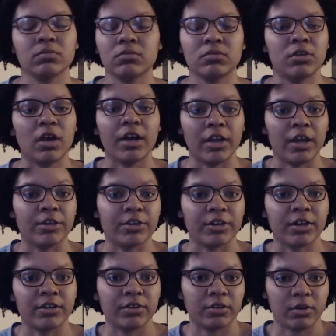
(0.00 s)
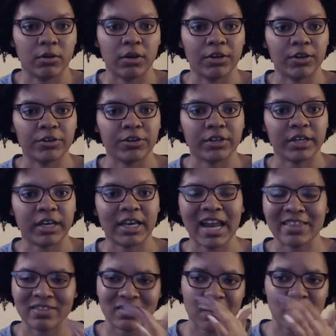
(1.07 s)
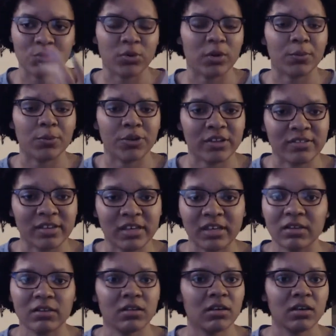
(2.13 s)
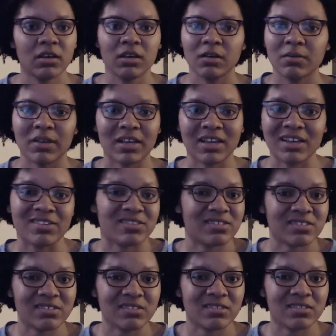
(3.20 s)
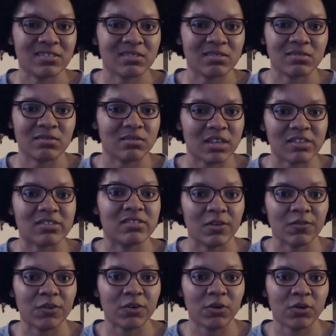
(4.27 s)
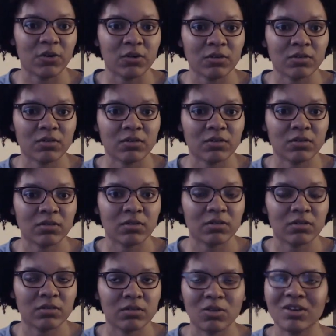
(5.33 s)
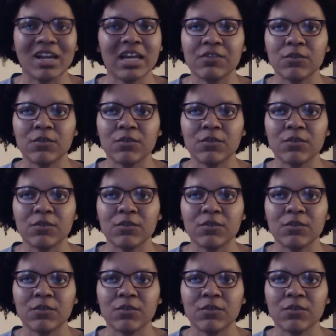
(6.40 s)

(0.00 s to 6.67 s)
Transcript: a younger kid. At the time, he was a preteen. Like it's difficult. No, not even a